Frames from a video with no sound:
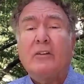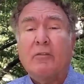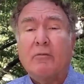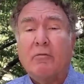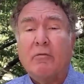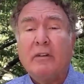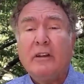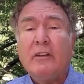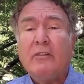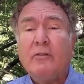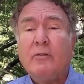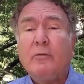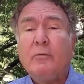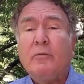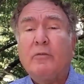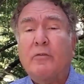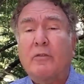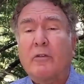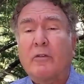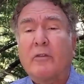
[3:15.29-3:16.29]
to
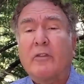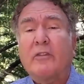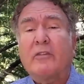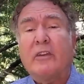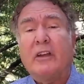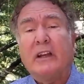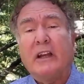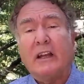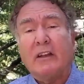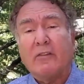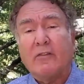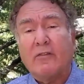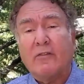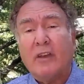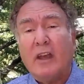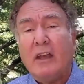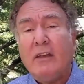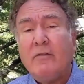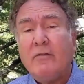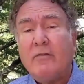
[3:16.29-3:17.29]
resume service in a
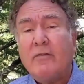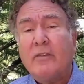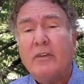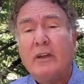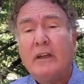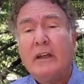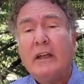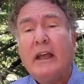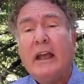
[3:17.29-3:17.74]
safe